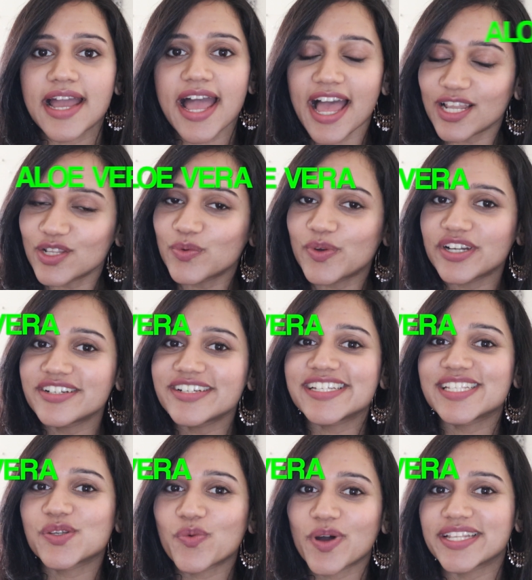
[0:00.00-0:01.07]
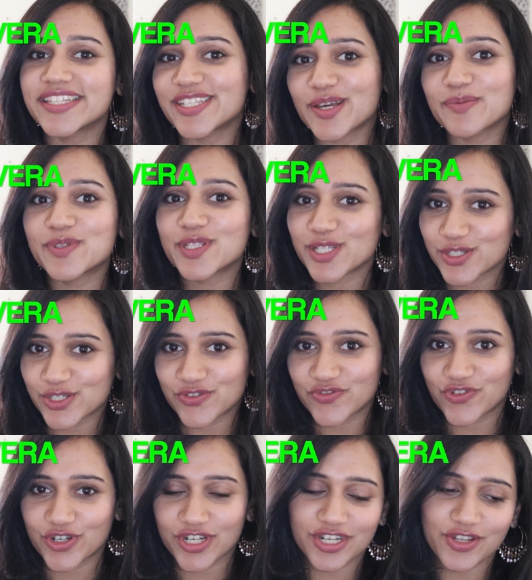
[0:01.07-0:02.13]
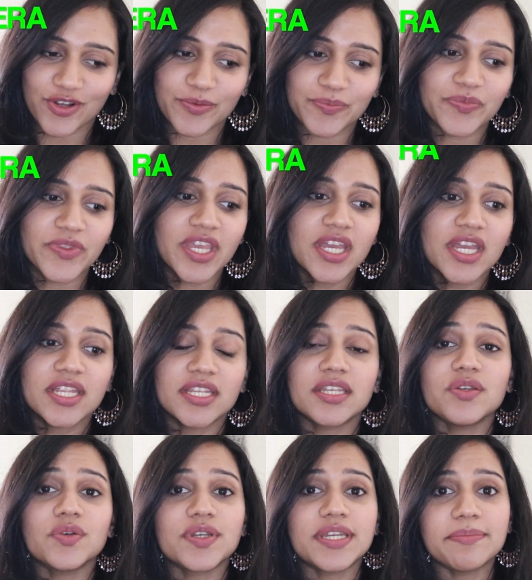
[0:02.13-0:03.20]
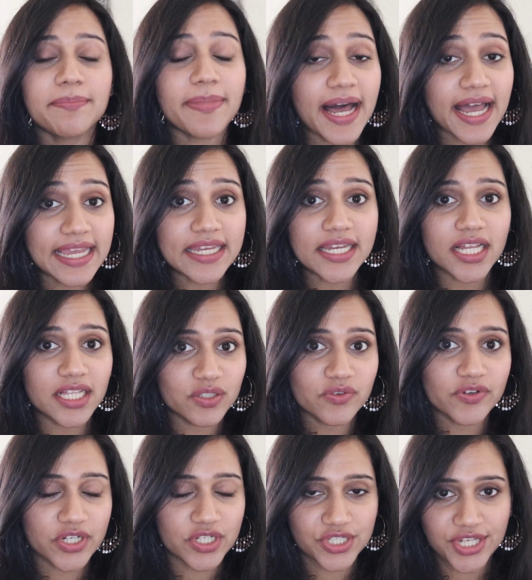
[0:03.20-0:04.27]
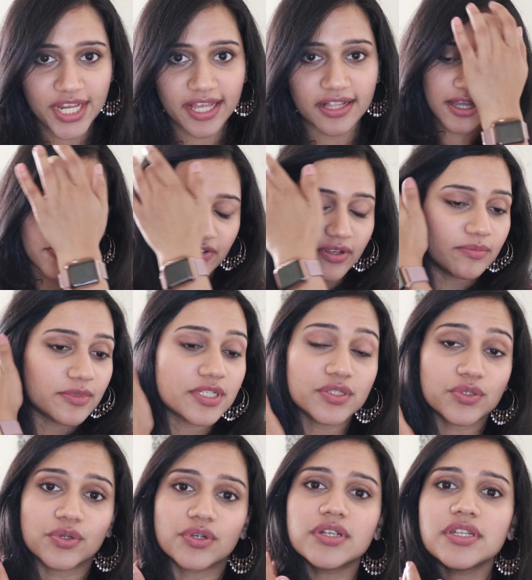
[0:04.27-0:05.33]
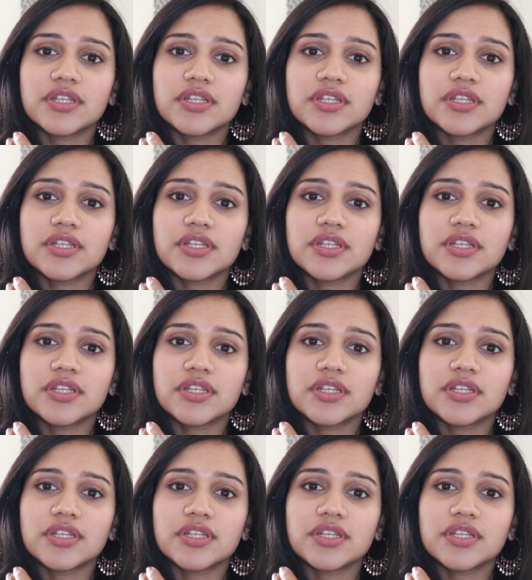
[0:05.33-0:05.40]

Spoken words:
aloe vera is a one-stop solution for it all. Now you can buy aloe vera gel from the store.